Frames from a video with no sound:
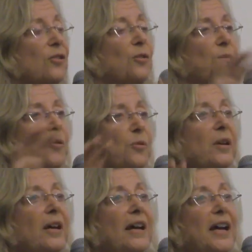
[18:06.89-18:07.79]
go through
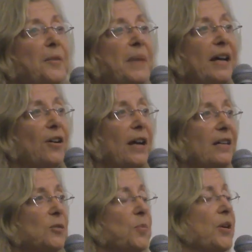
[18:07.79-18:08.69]
better. And
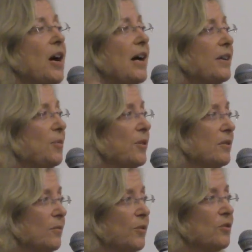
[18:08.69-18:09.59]
as Brianna
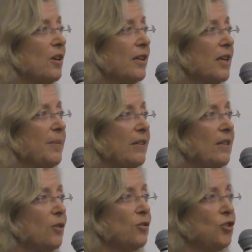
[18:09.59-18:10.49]
was, was talking about
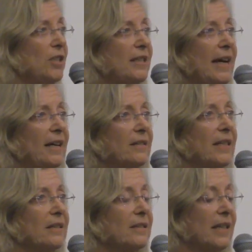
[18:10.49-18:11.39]
the O G tags,
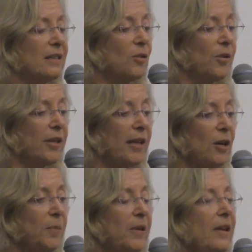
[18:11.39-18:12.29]
that, that's going to
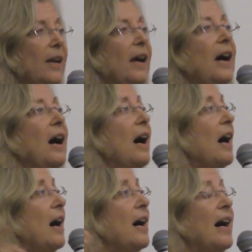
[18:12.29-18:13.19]
help.
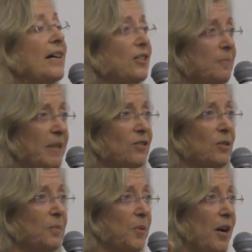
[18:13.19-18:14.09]
I just
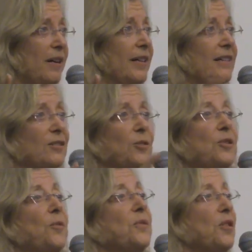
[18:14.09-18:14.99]
mentioned Brianna. And so
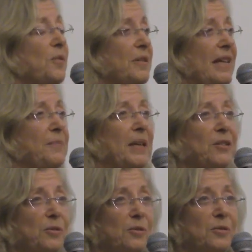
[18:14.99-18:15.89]
no, no, anybody
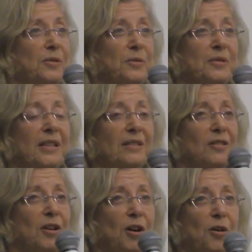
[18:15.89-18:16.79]
who's
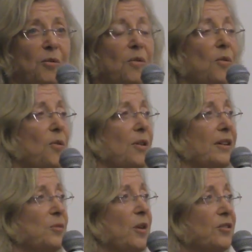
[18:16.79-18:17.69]
didn't go or
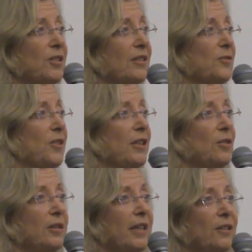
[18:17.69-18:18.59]
is watching this
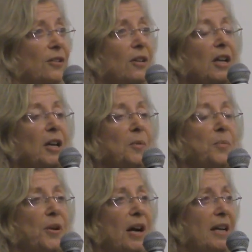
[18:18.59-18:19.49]
video later,
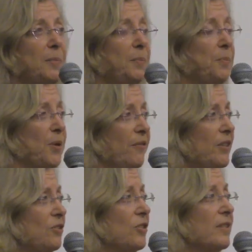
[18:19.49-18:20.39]
Brianna
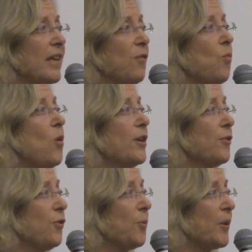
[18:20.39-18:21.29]
Privett just gave a
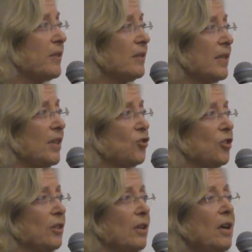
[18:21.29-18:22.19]
wonderful
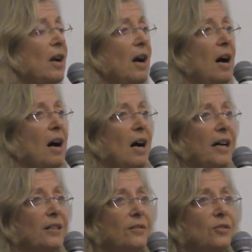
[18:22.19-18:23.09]
presentation
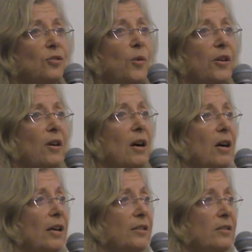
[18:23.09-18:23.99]
on Twitter
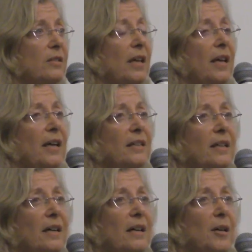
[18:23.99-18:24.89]
cards and
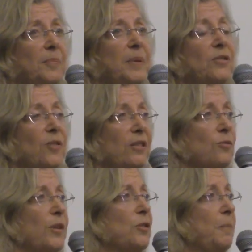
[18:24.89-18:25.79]
uh, Pinterest
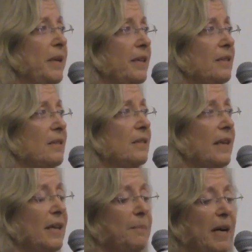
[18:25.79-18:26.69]
rich pins
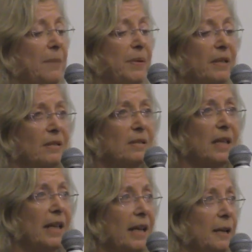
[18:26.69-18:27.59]
and buy pins,
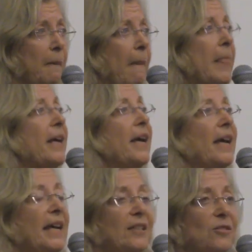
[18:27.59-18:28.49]
and
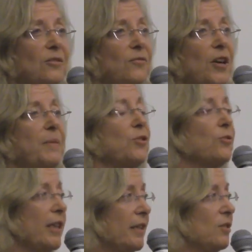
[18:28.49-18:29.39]
it's very much
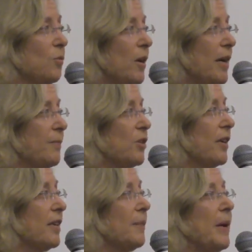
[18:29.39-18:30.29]
related to what I'm
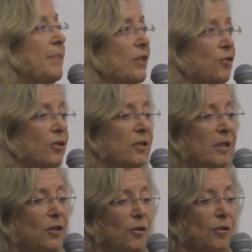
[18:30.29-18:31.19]
talking about. Make sure to
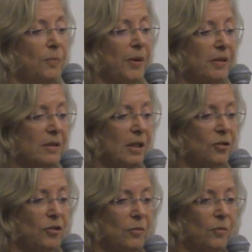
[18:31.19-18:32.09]
see her
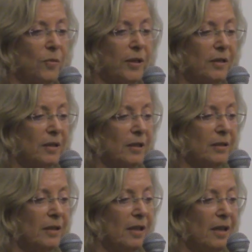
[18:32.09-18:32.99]
presentation when it's
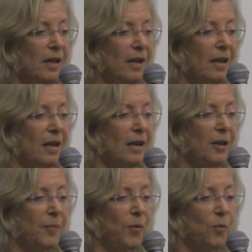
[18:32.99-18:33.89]
on
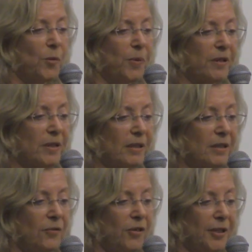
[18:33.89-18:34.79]
um, WordPress dot
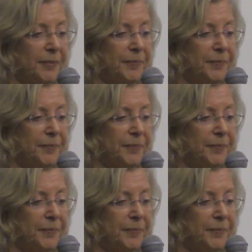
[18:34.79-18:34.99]
T V.